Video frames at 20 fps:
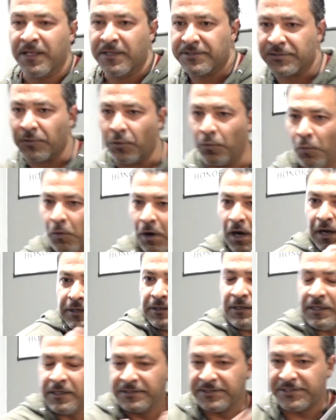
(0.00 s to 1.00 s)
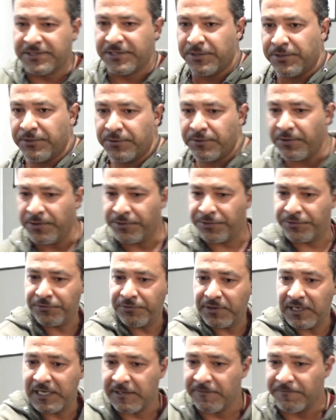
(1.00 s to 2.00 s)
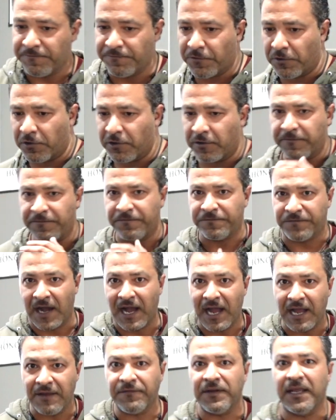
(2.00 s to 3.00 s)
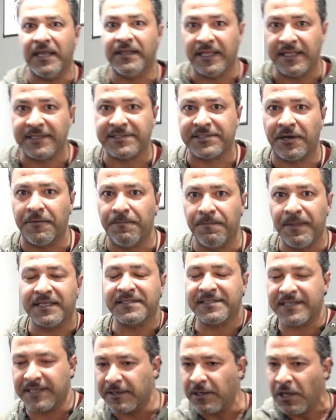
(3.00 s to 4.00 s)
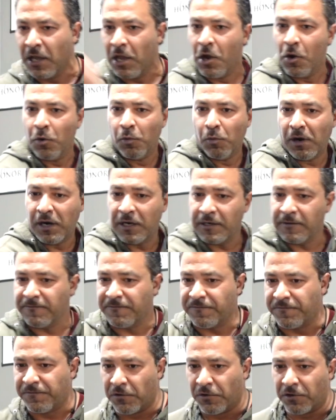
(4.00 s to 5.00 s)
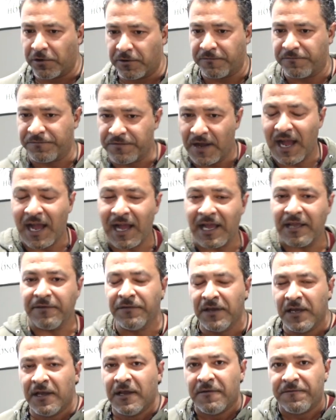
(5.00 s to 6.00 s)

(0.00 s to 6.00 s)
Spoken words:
So 1, 2, 3, 4, 5, and then start mixing 1, 4, 5,